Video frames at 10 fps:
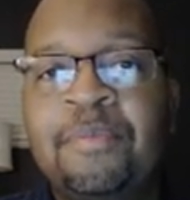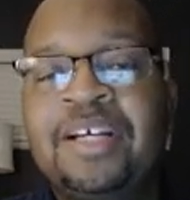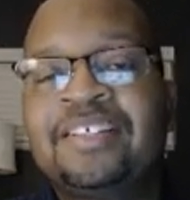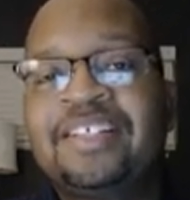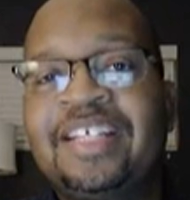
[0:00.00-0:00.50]

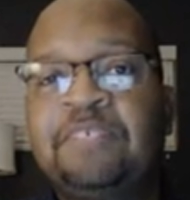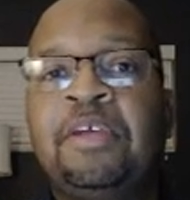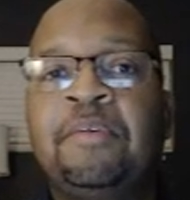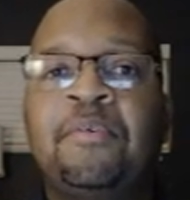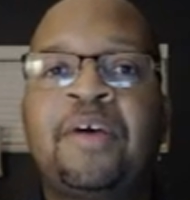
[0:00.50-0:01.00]
because these
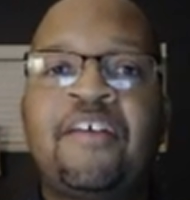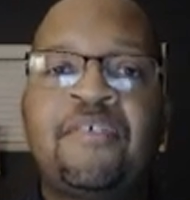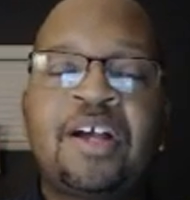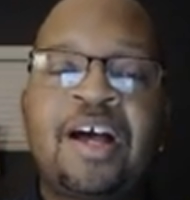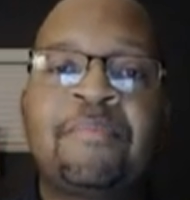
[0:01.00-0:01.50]
people
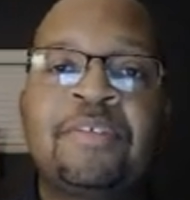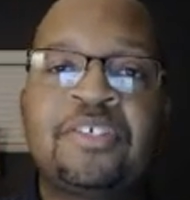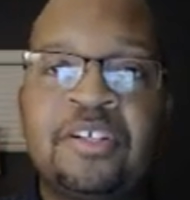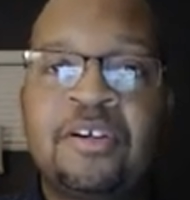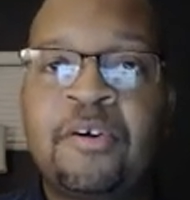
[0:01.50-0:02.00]
have
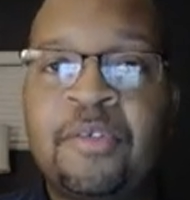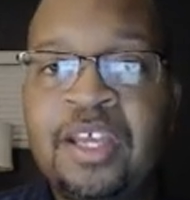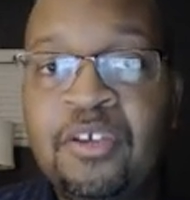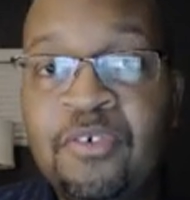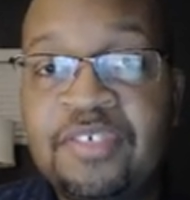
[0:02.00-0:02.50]
accomplished the goal
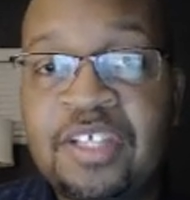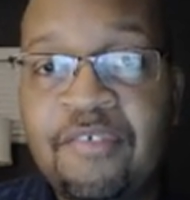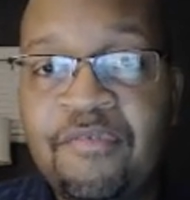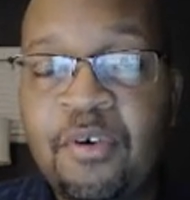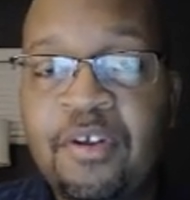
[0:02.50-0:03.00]
that you have
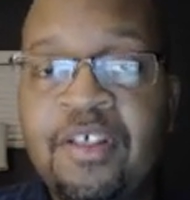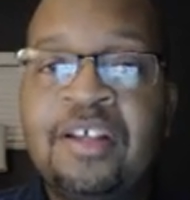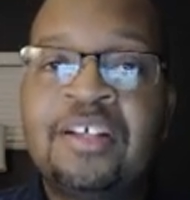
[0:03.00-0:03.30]
set forth.